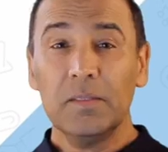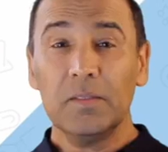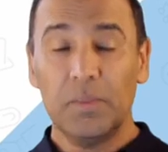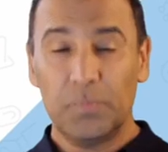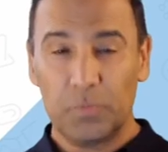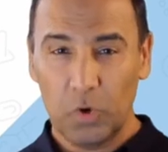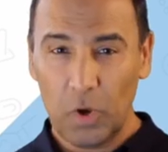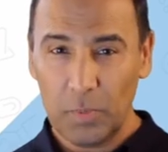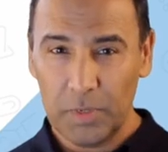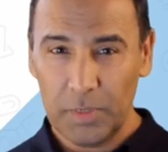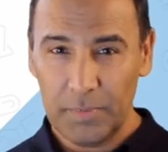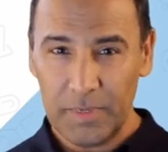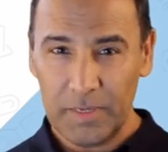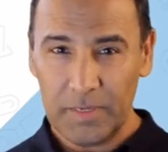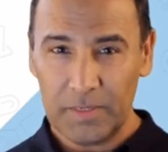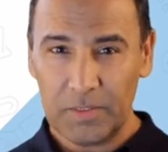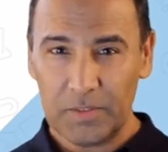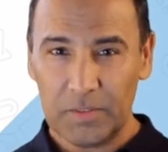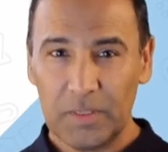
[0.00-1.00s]
The problem
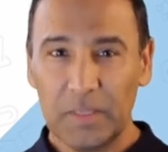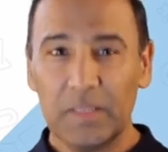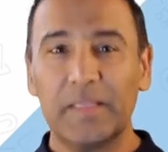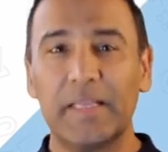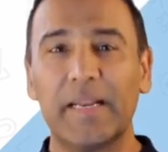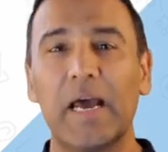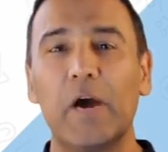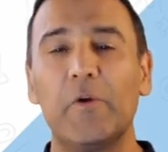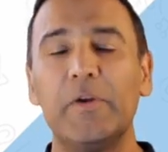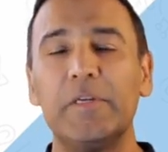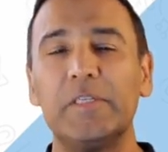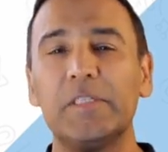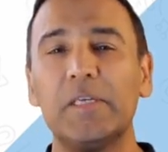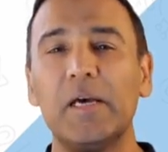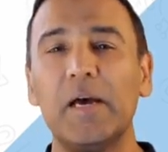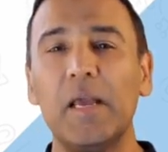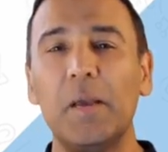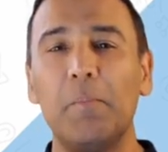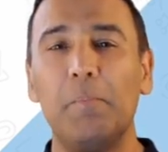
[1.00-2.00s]
is that our
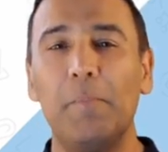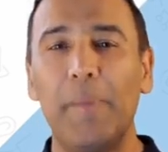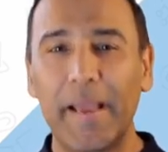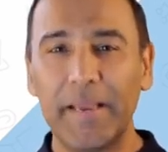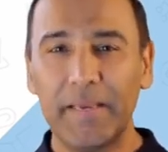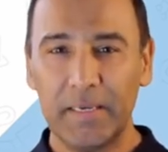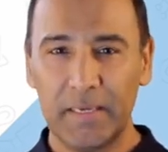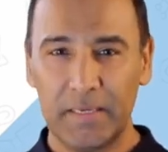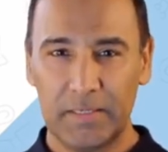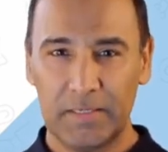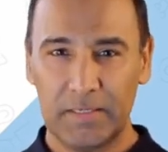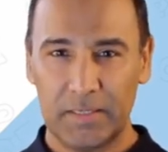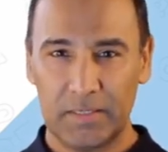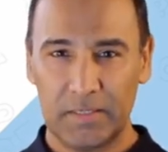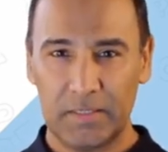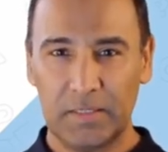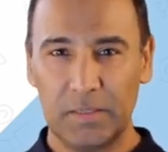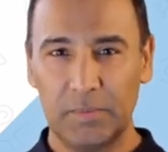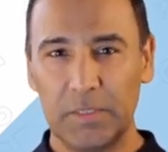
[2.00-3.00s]
entire banking
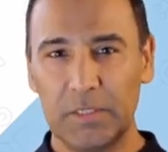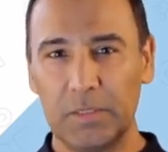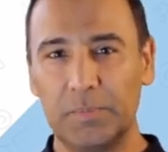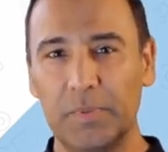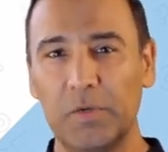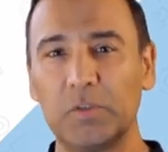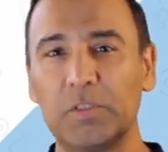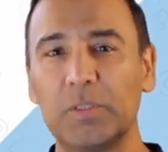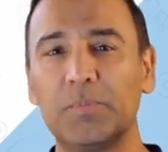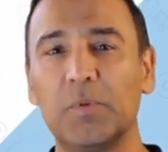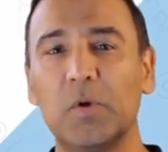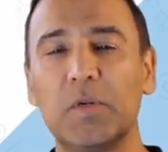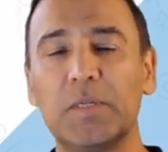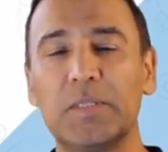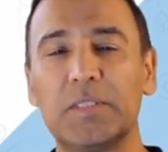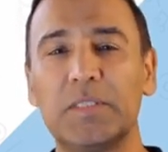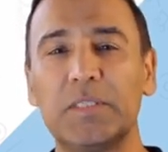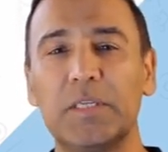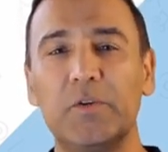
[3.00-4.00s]
system is built upon
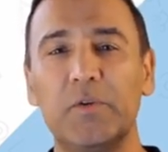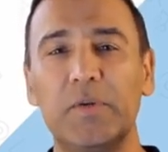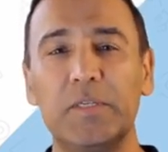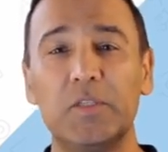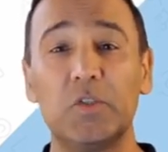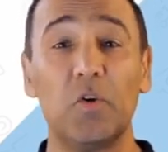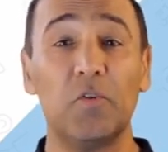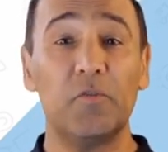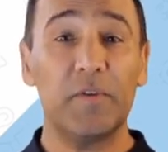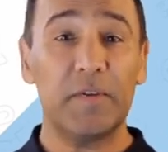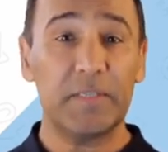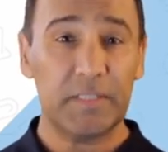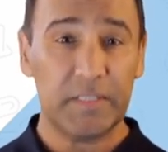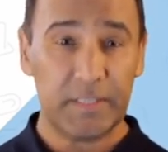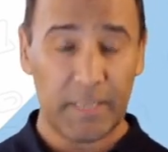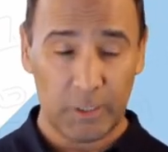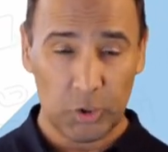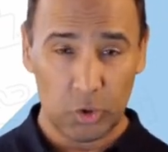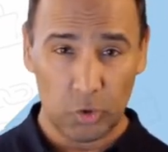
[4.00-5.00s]
a series of
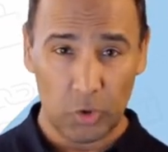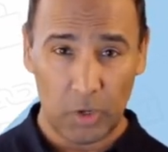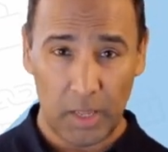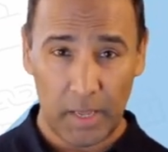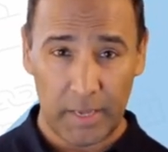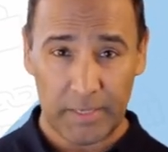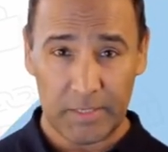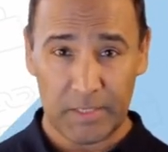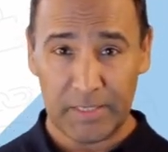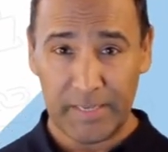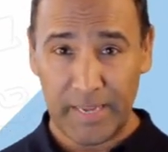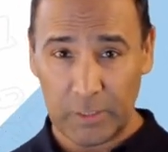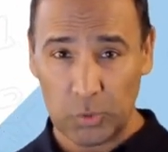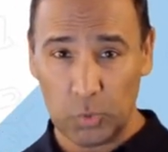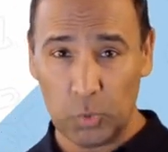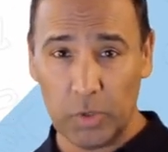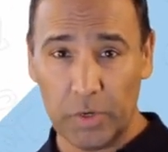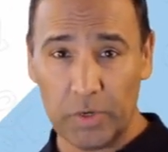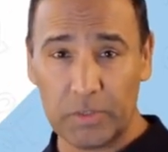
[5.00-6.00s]
centralized
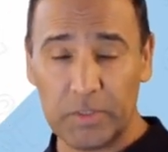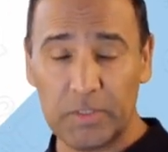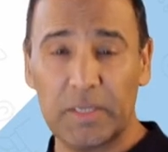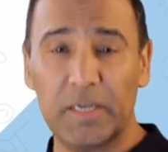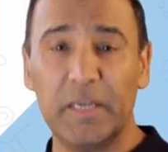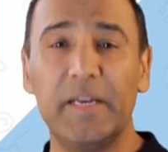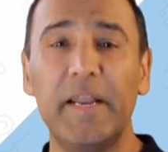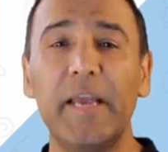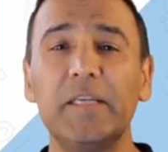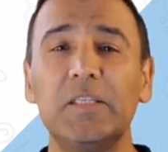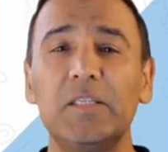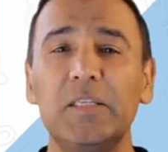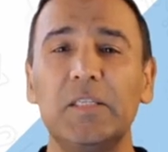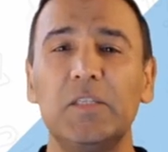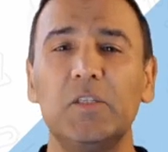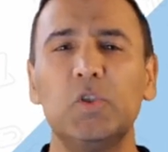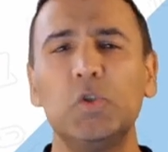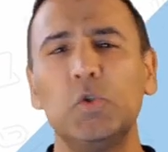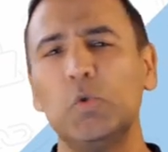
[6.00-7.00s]
networks
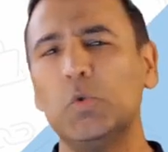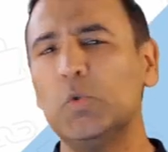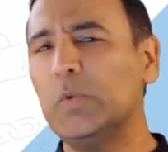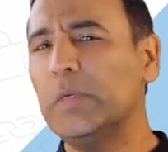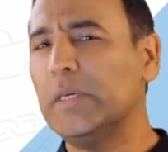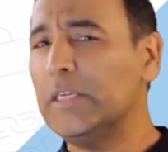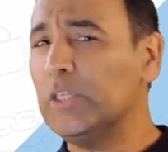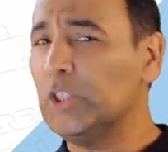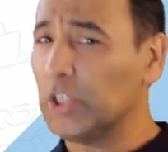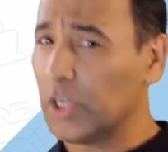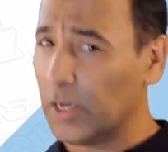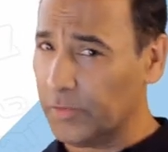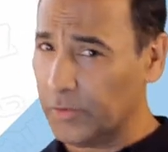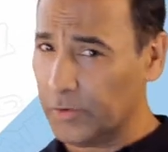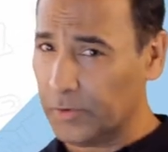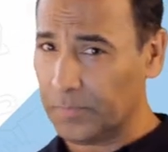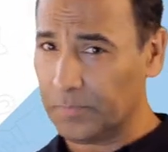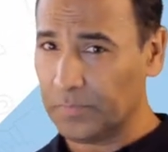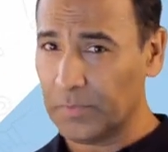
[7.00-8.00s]
connected to each
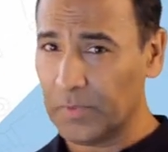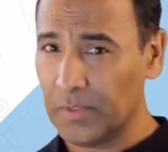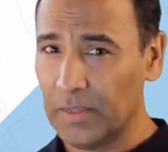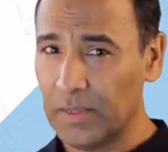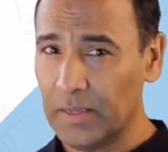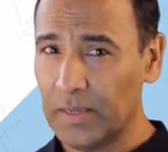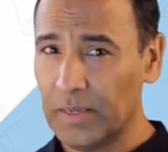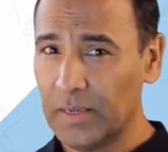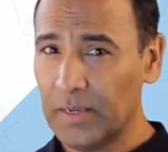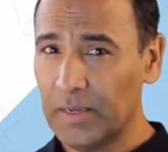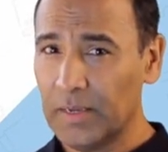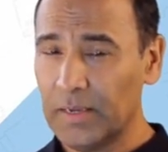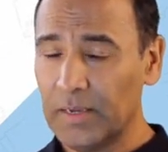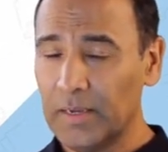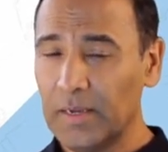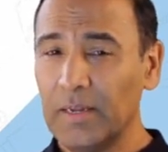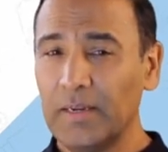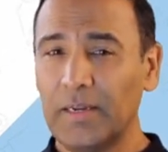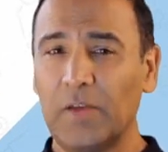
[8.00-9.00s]
other.
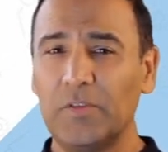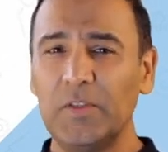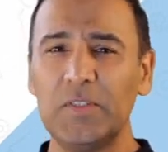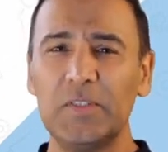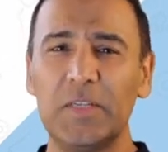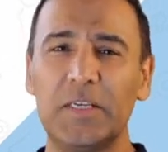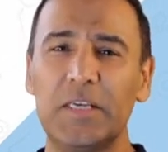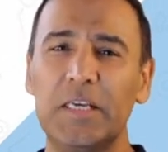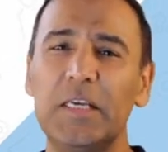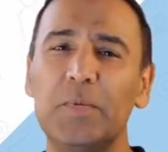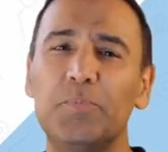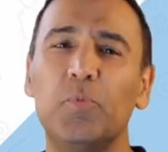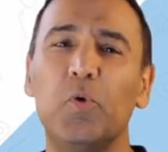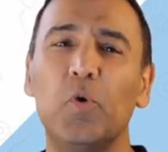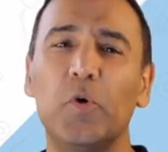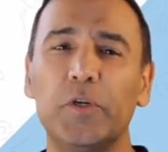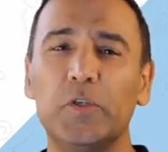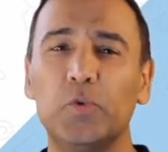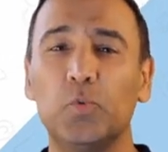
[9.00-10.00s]
Now, this is a key
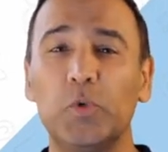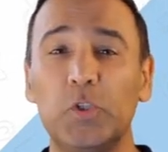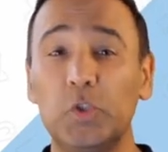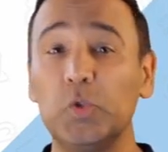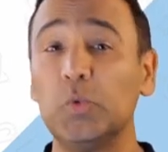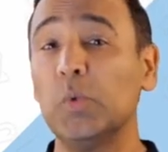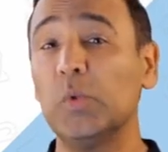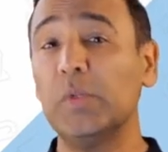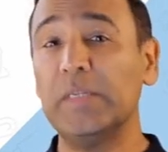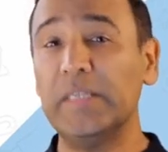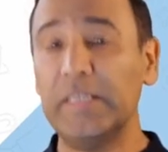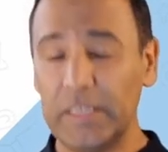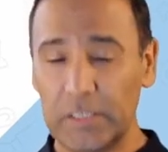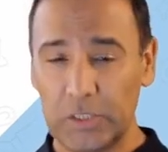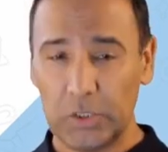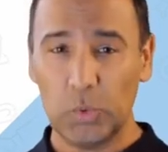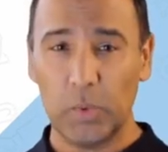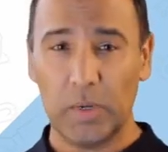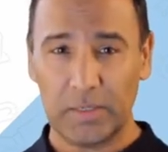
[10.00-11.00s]
point which you will
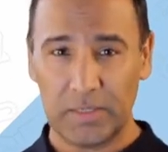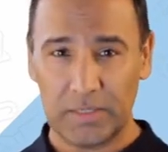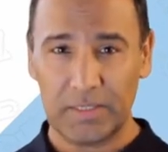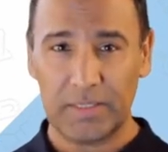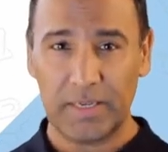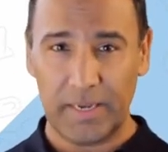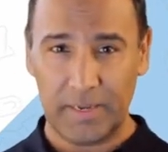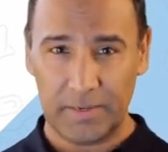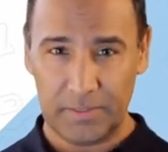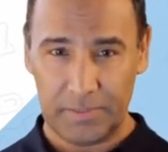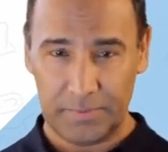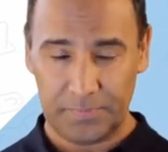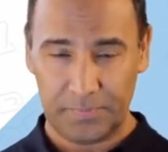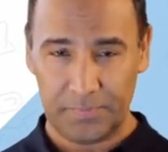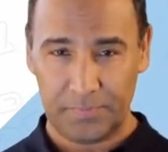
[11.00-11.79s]
need to understand.